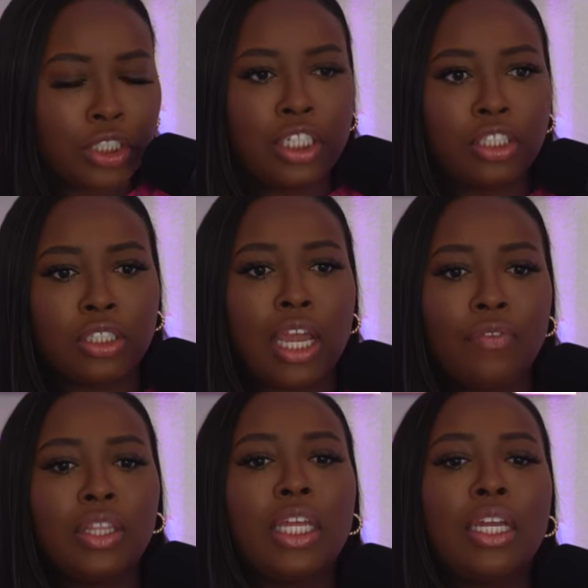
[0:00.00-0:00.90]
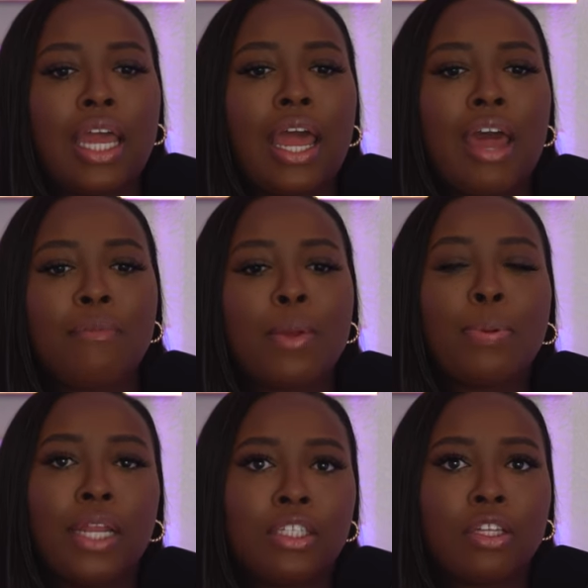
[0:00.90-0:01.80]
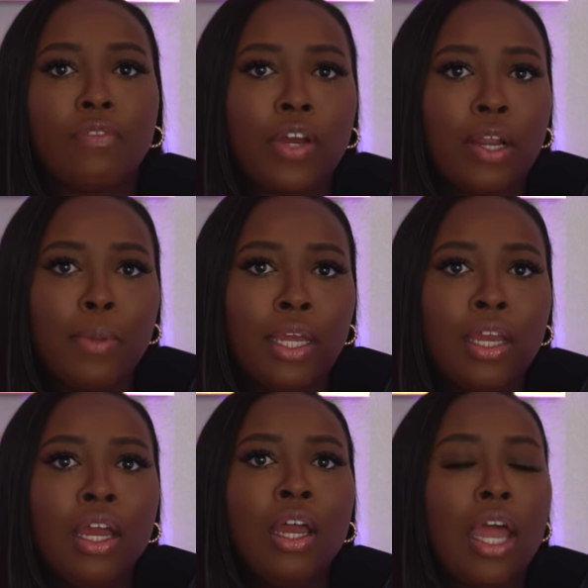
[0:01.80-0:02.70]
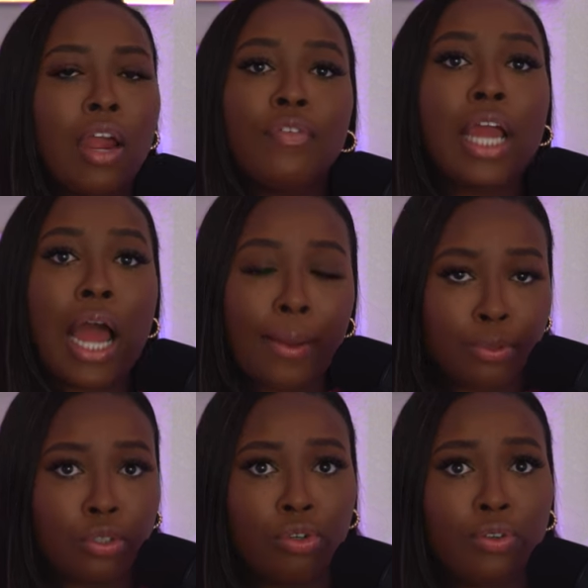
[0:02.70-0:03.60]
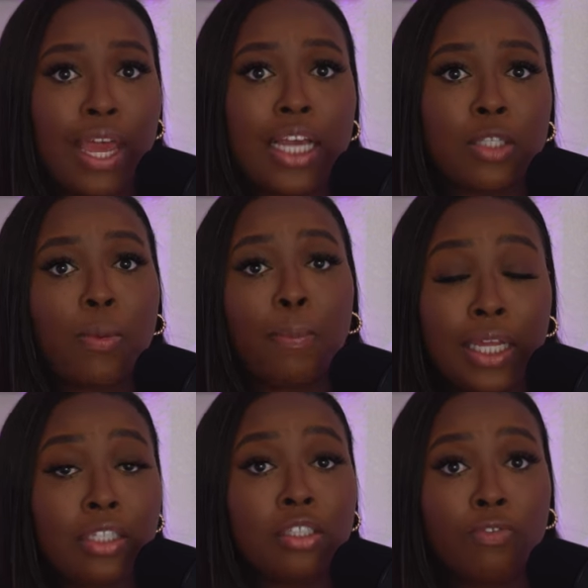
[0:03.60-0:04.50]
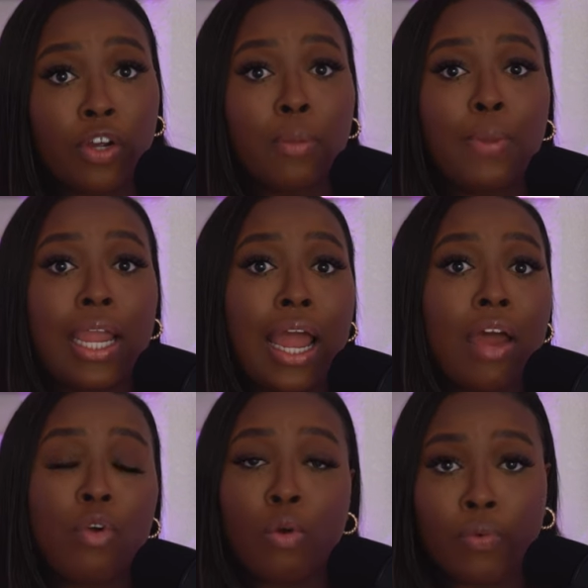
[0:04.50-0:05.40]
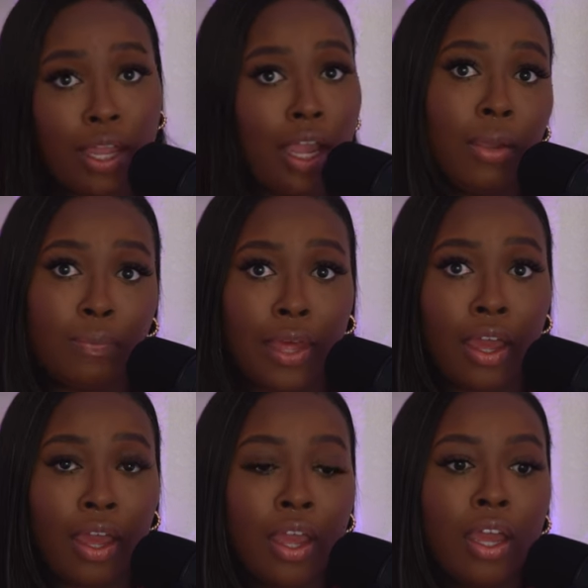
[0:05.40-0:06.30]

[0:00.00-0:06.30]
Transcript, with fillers: It's just everything that have been placed in front of me, every obstacle that has been placed in front of me, I have overcame that.